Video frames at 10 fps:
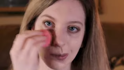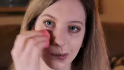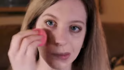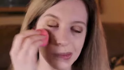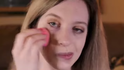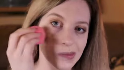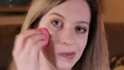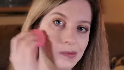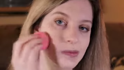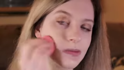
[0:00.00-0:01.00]

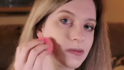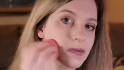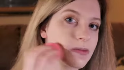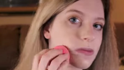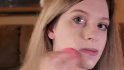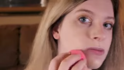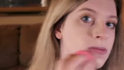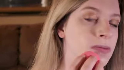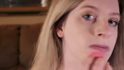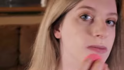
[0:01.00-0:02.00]

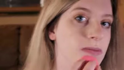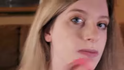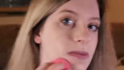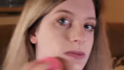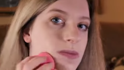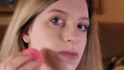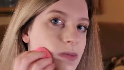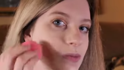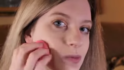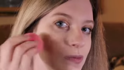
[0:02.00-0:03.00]

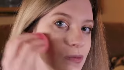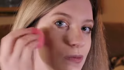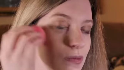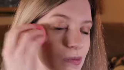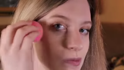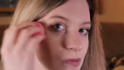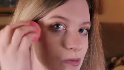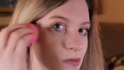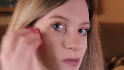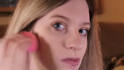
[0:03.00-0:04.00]

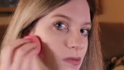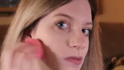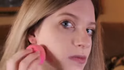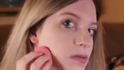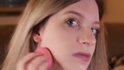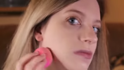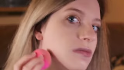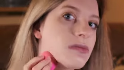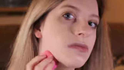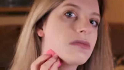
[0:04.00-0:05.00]
(silence)